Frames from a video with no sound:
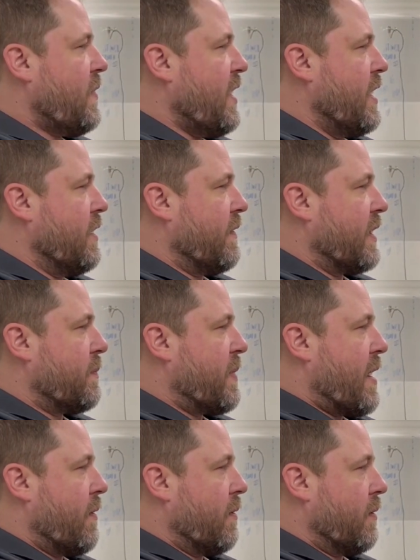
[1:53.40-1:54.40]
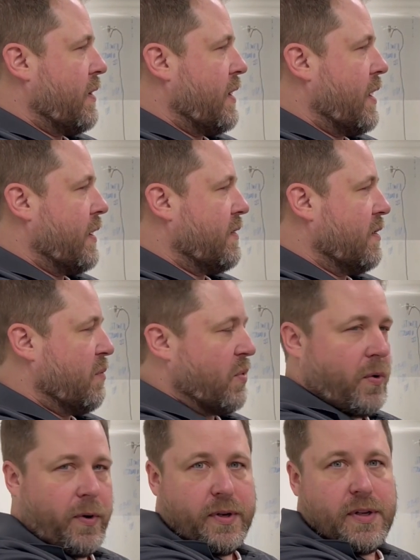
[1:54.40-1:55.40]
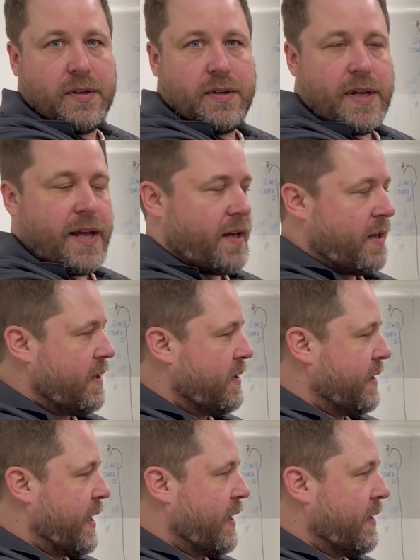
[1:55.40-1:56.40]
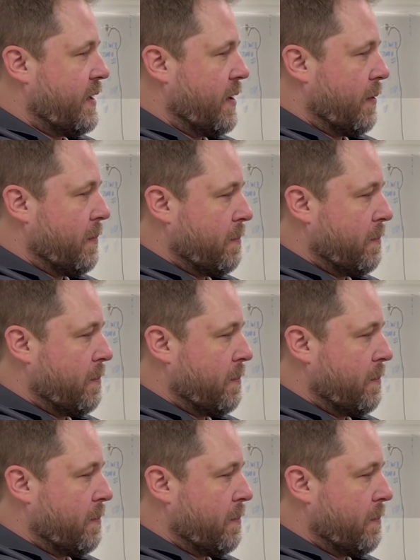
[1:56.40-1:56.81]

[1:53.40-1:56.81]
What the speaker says: and you've got the power to the board indicated here.